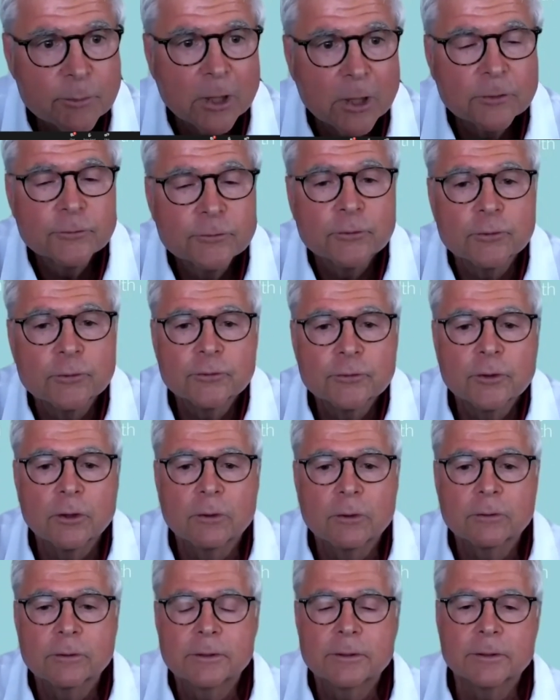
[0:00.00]
months or
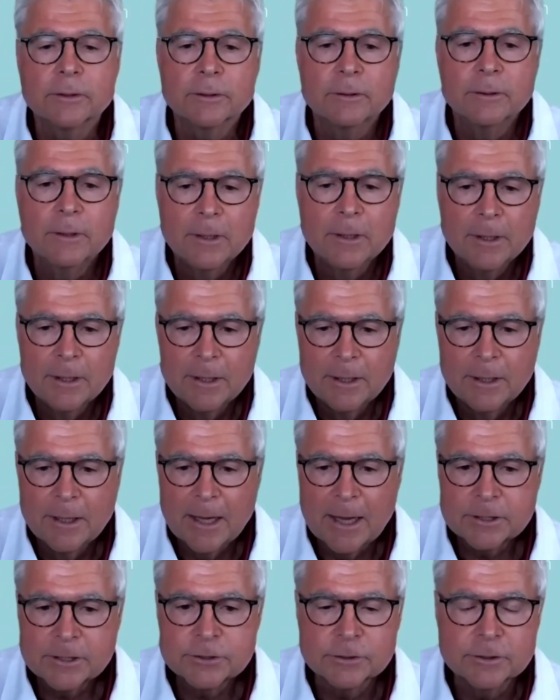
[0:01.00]
so to
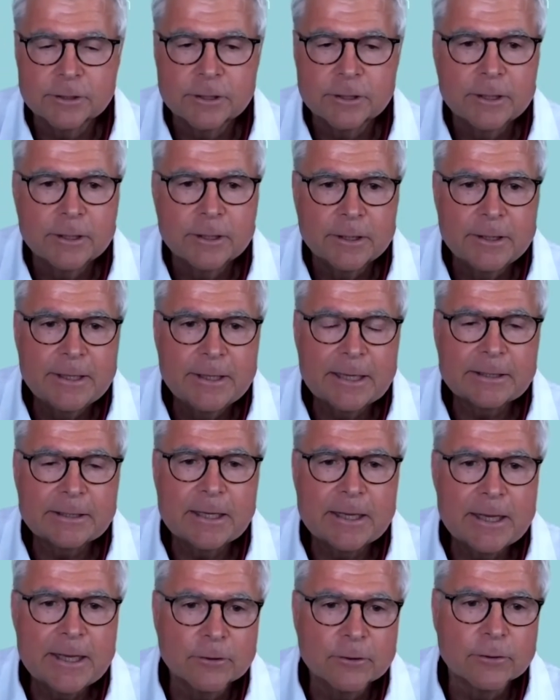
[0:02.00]
actually get
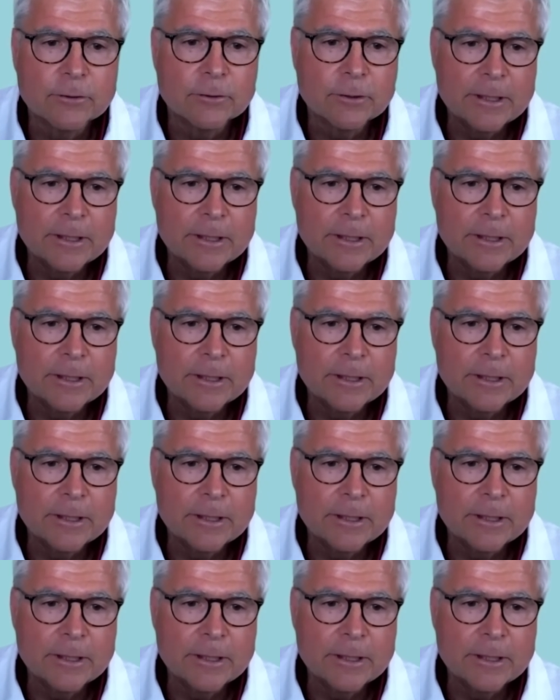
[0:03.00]
together.